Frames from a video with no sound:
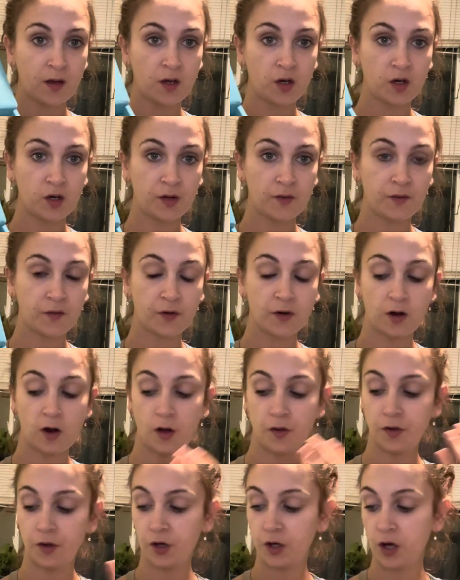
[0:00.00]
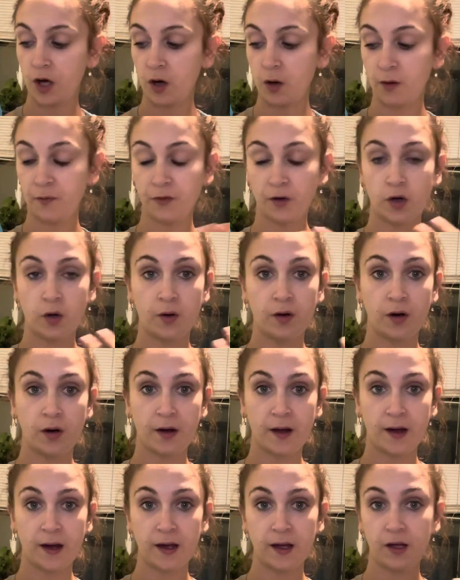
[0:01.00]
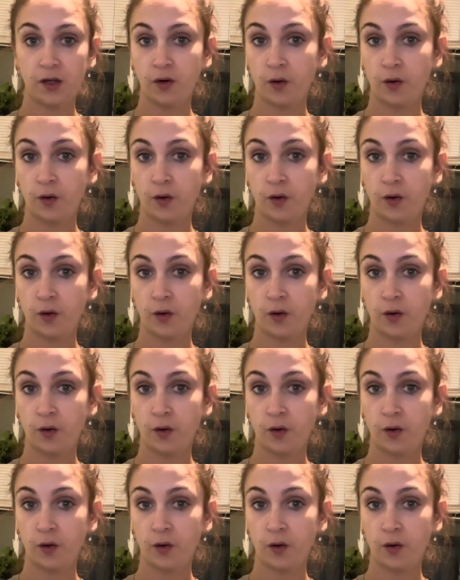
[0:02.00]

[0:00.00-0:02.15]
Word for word: Good for on the go if you're going on a hike,